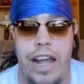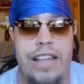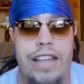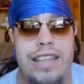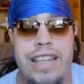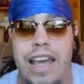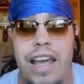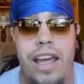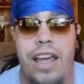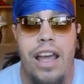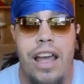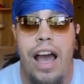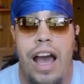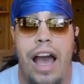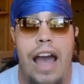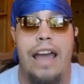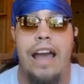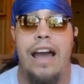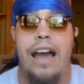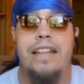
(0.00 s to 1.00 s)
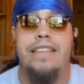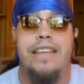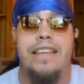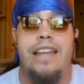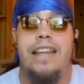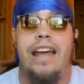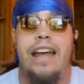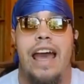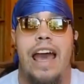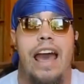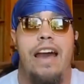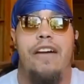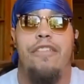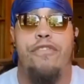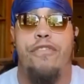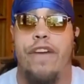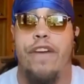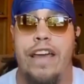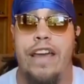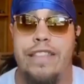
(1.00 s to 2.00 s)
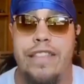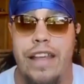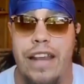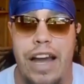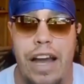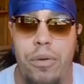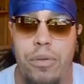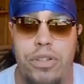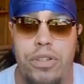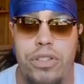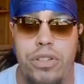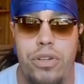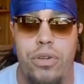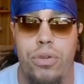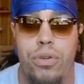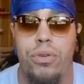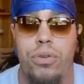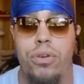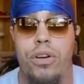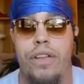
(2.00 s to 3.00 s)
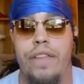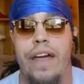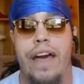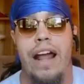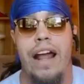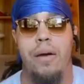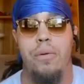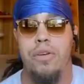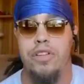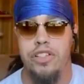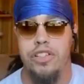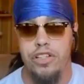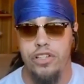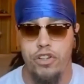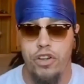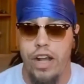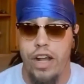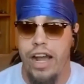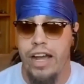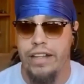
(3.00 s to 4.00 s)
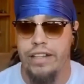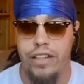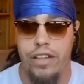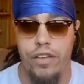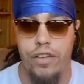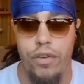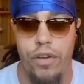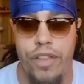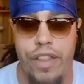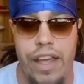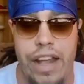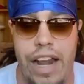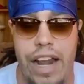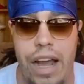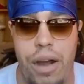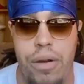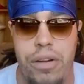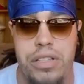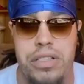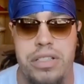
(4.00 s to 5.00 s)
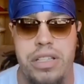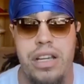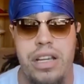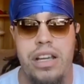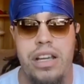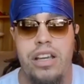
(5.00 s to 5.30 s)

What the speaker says: I didn't have faith that I was cool or that I was attractive or that I was,